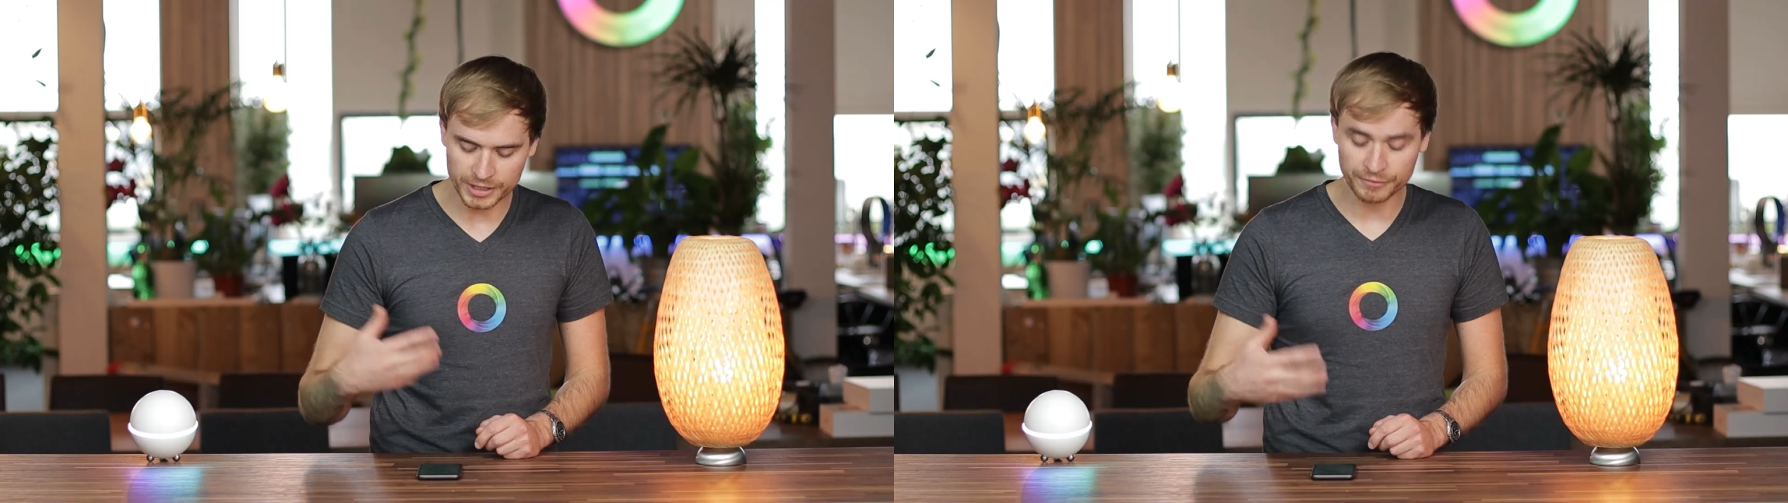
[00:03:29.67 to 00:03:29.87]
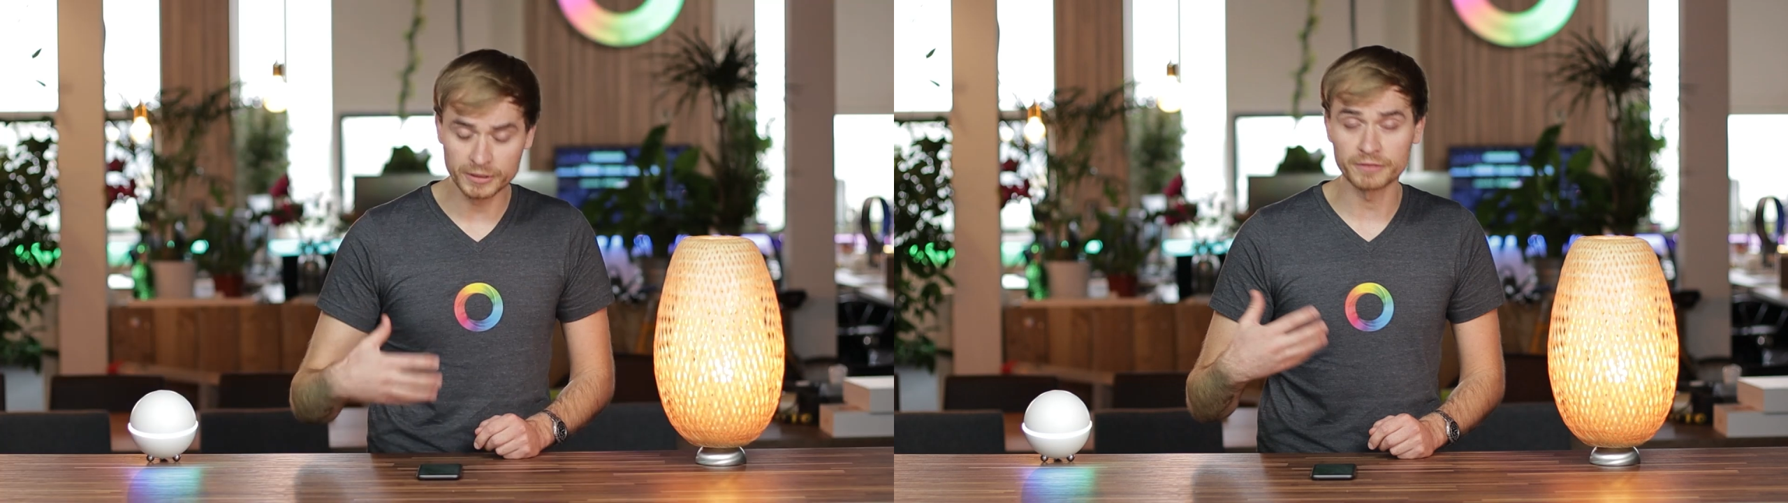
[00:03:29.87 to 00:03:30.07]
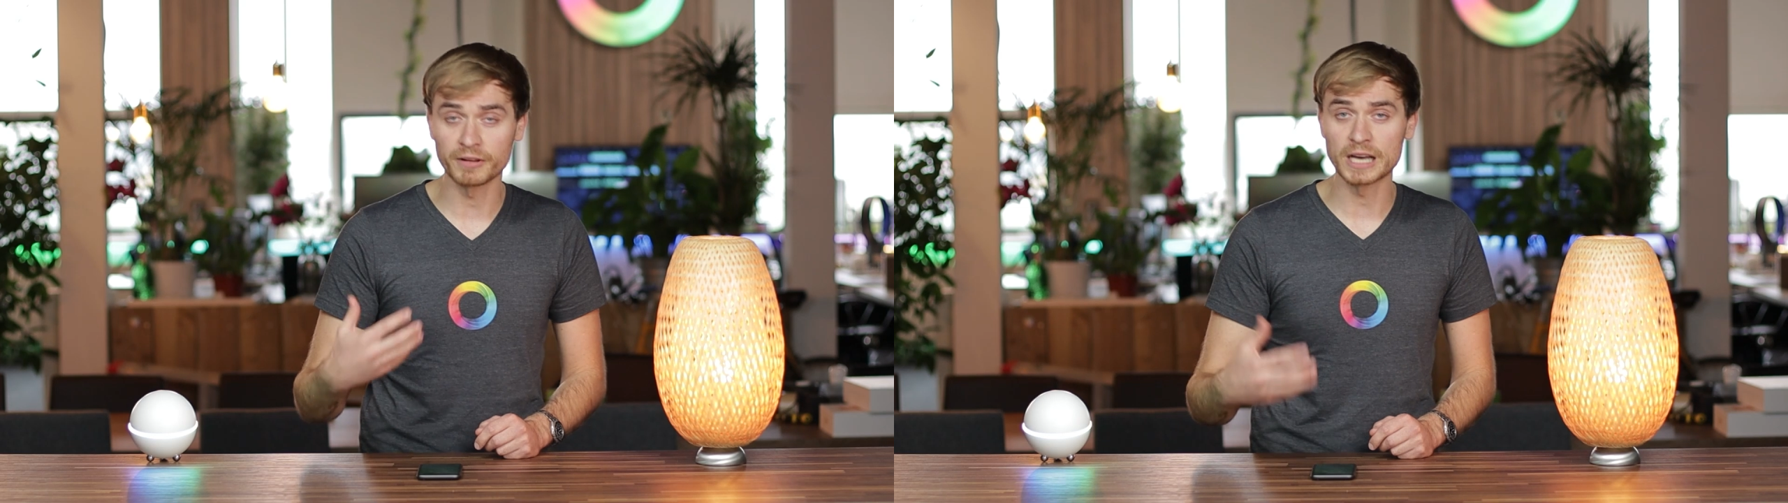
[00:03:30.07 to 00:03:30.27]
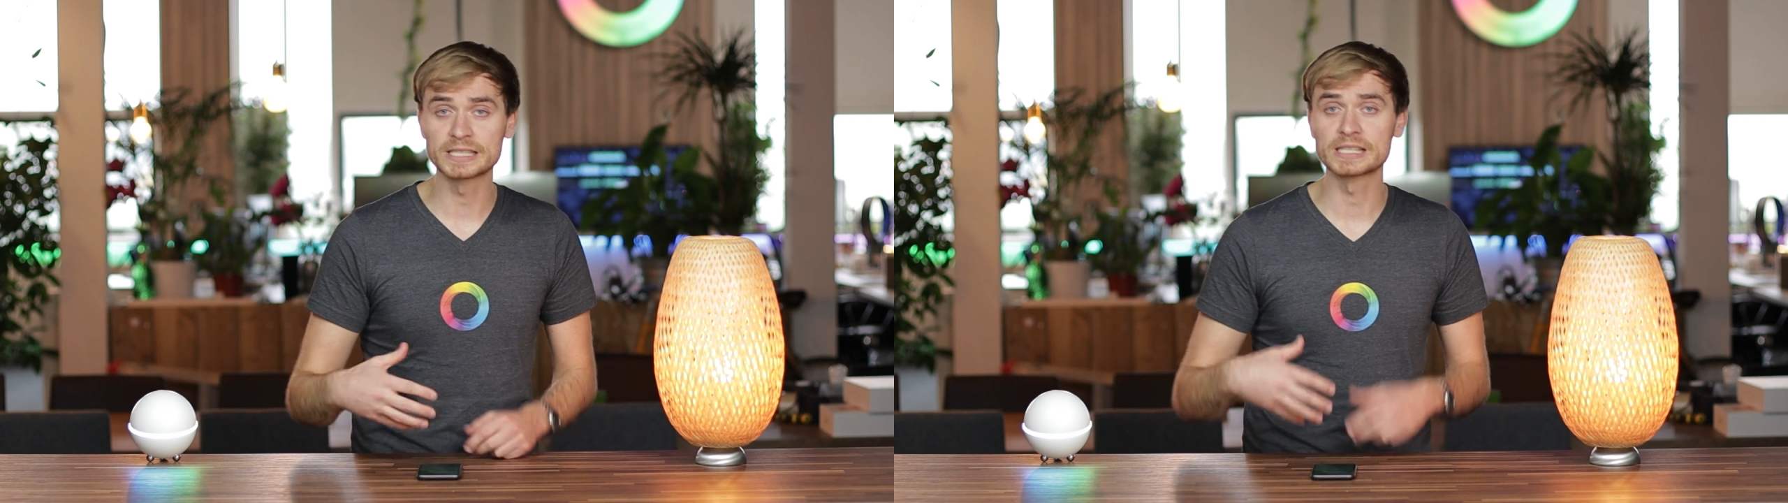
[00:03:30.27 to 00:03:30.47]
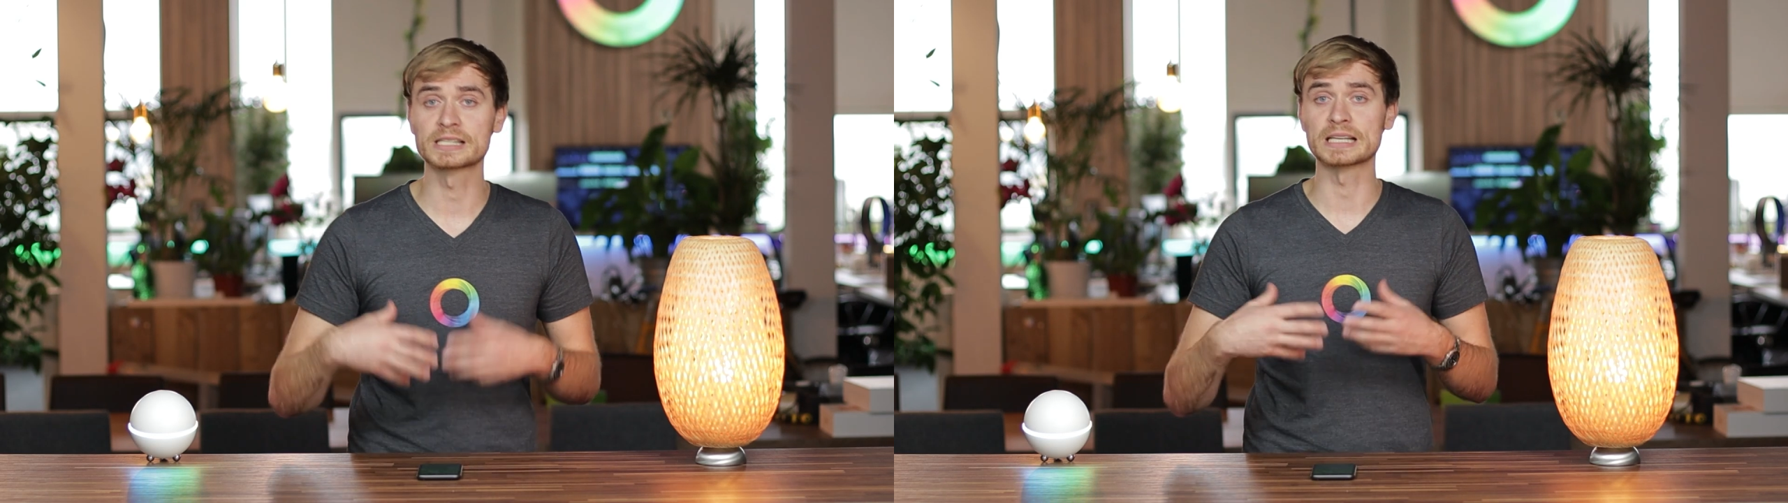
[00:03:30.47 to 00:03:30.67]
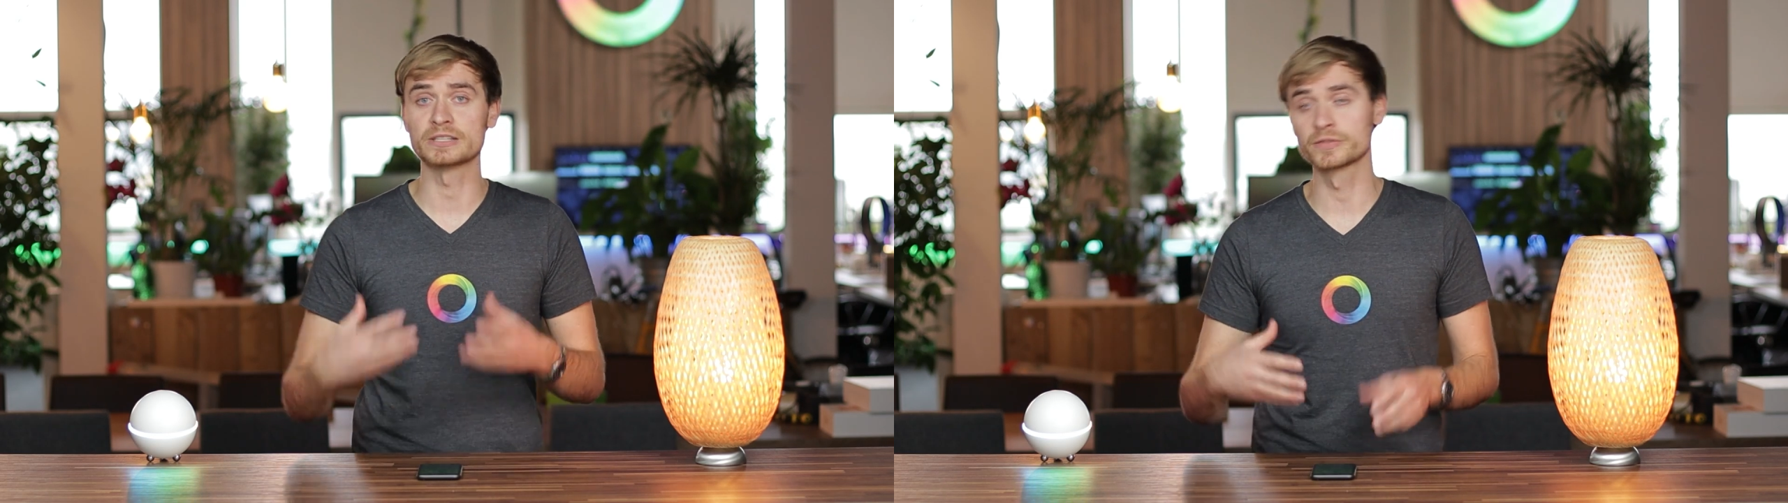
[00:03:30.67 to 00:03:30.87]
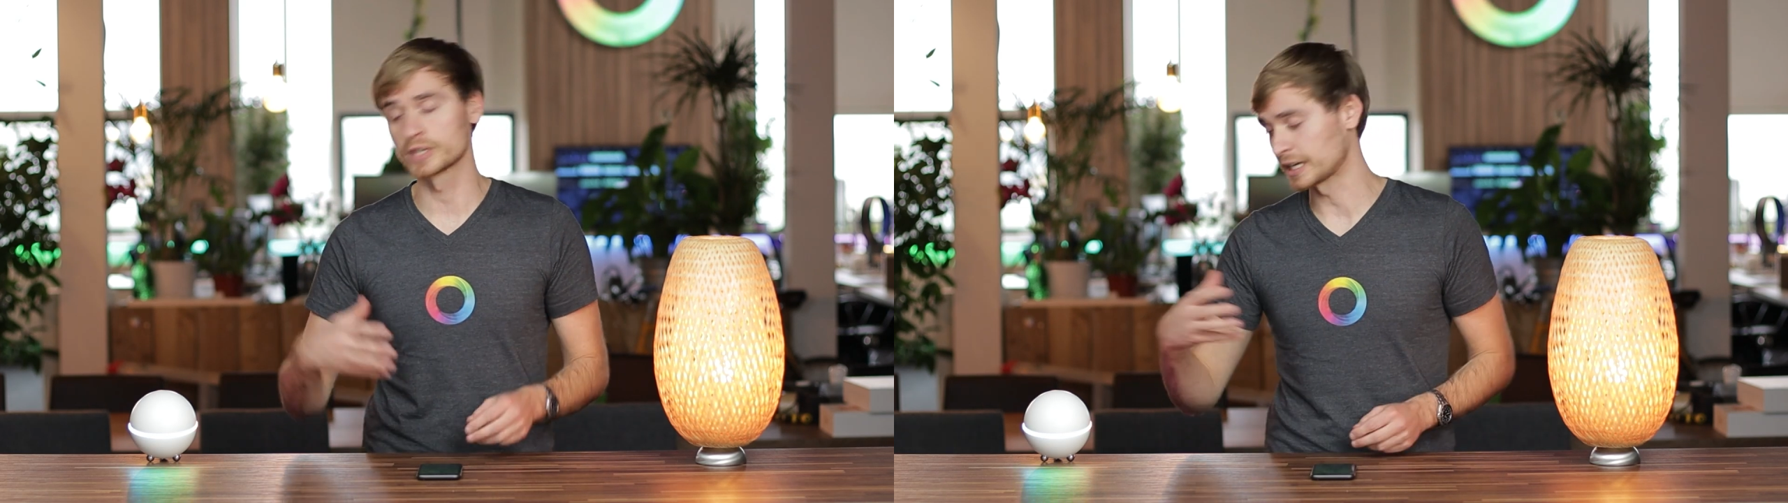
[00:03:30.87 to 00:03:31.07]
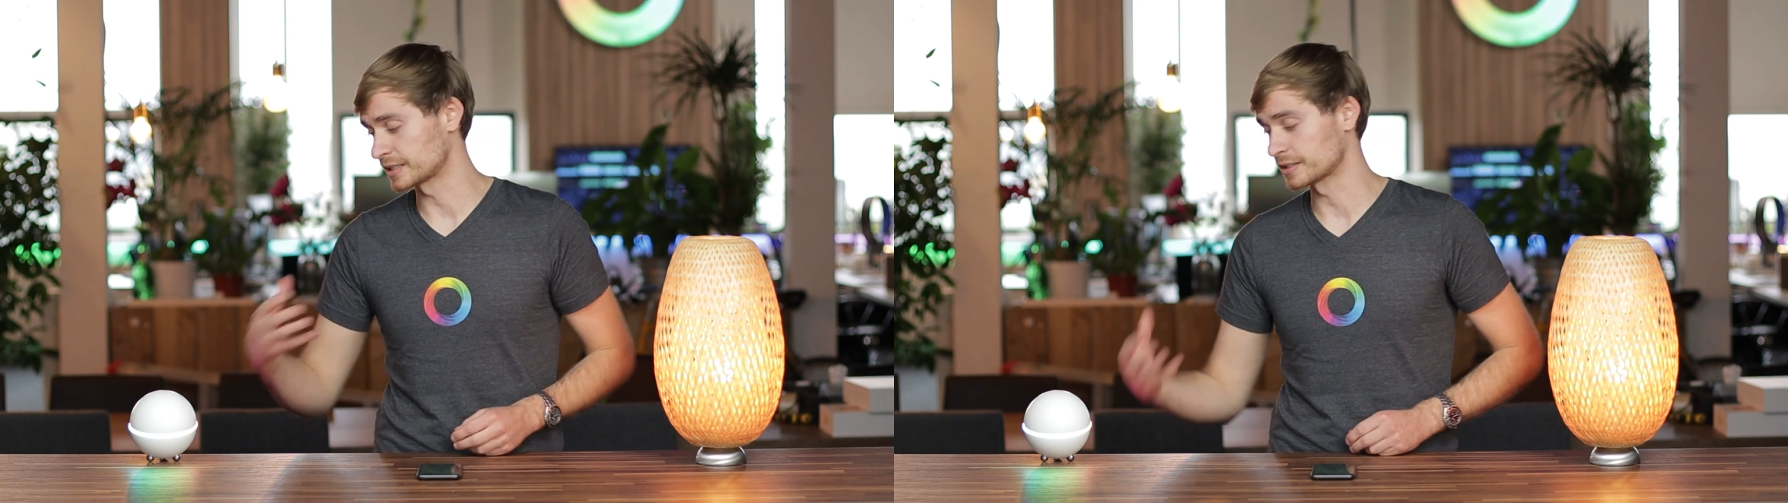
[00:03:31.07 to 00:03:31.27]
different devices that you've
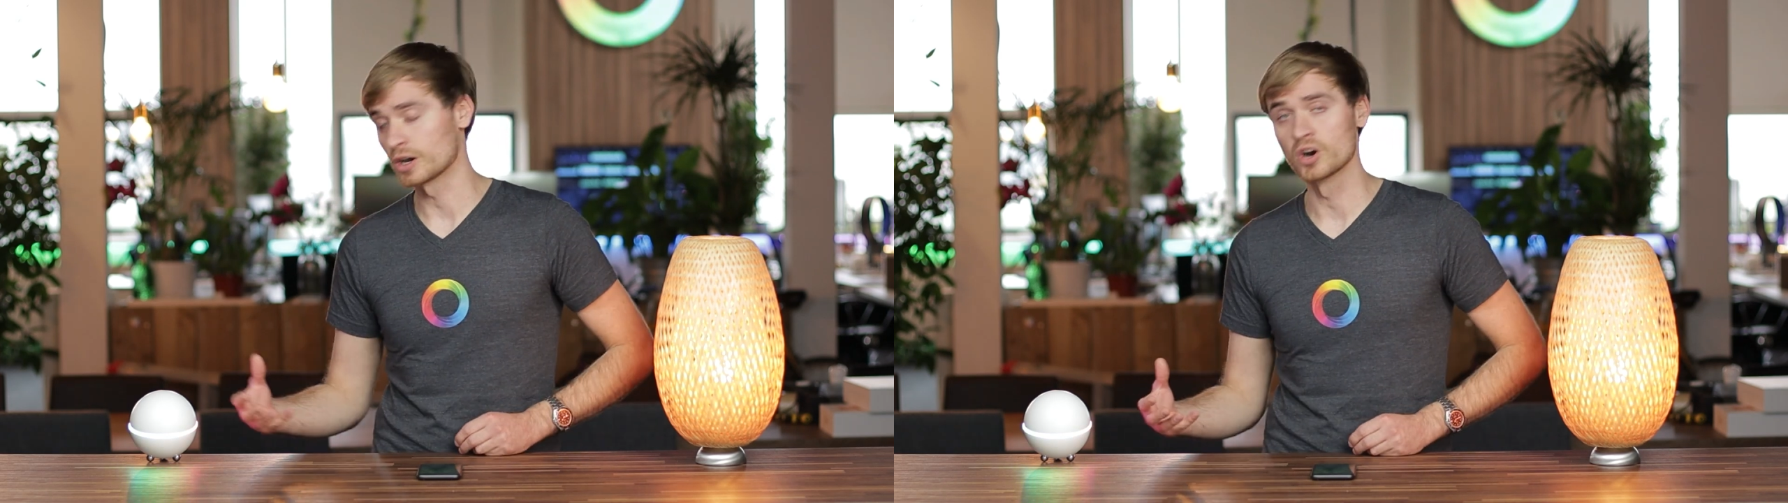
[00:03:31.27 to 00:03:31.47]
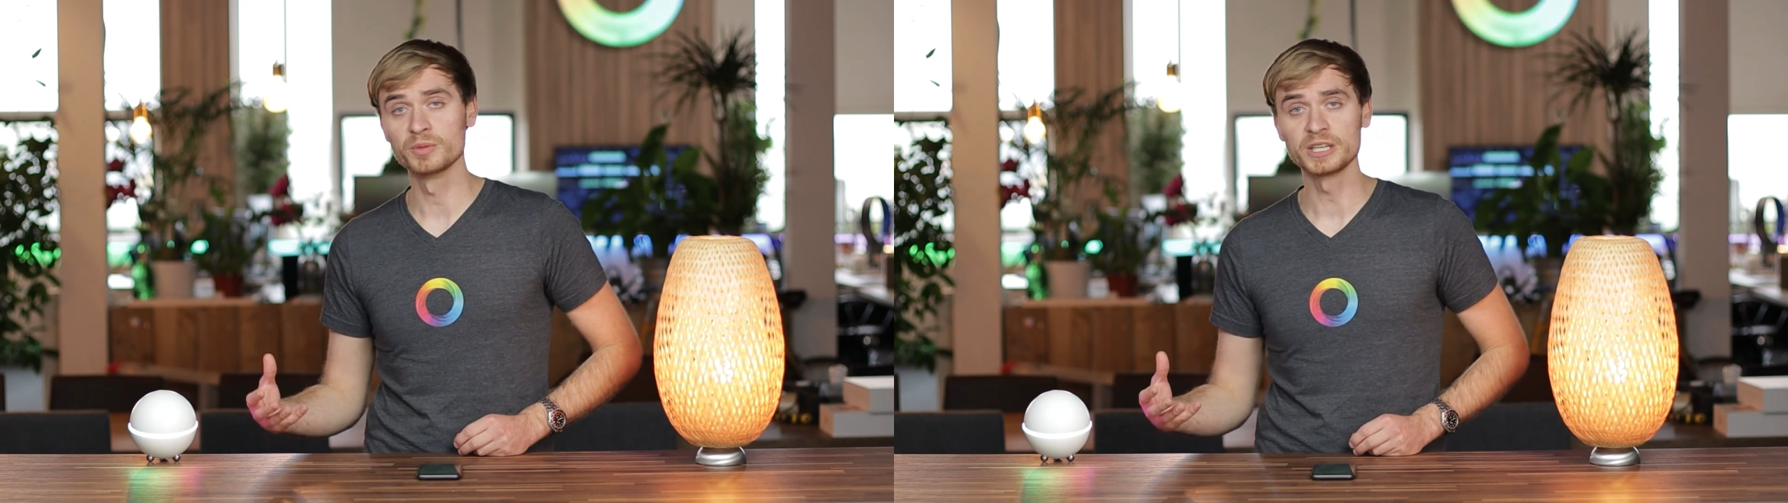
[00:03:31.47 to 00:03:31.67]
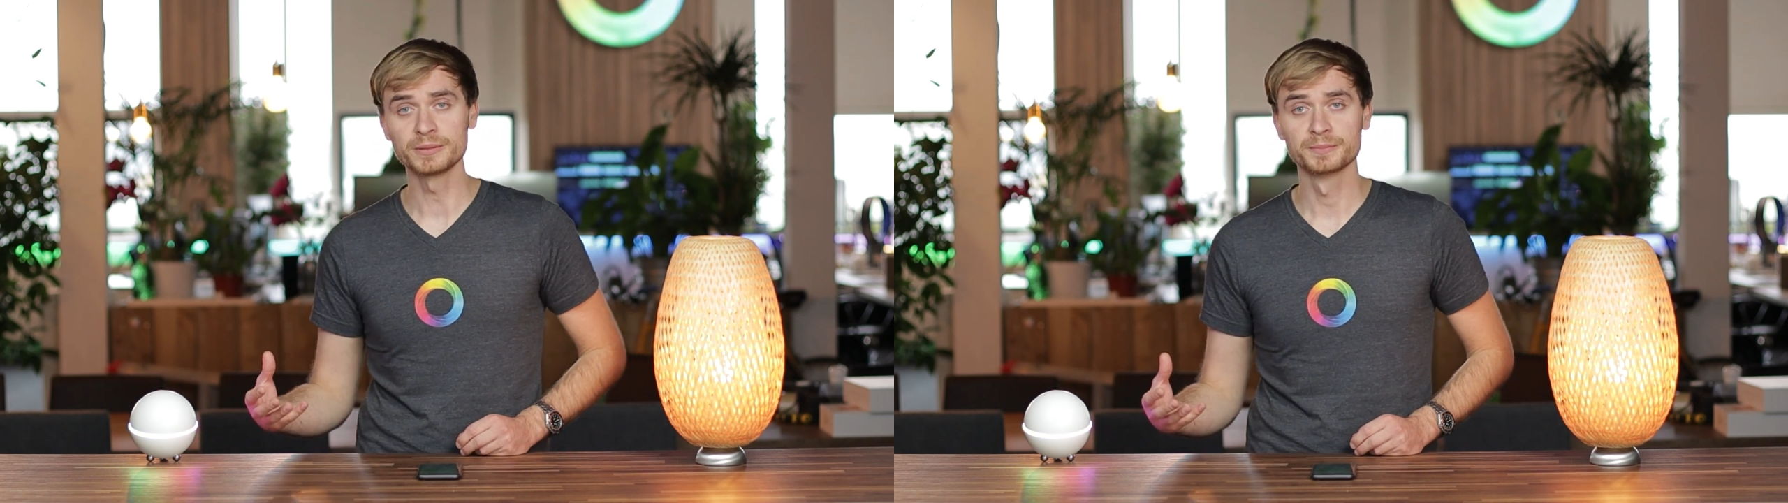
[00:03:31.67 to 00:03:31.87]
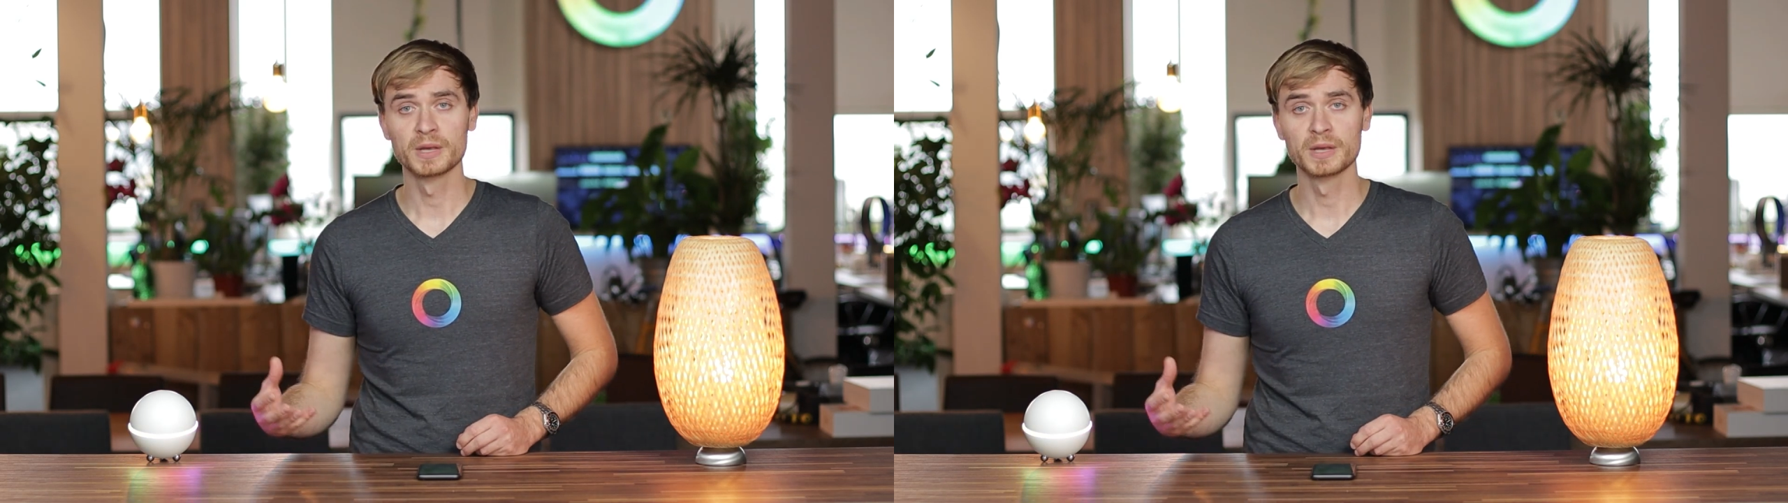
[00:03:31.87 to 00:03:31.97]
connected to Homey,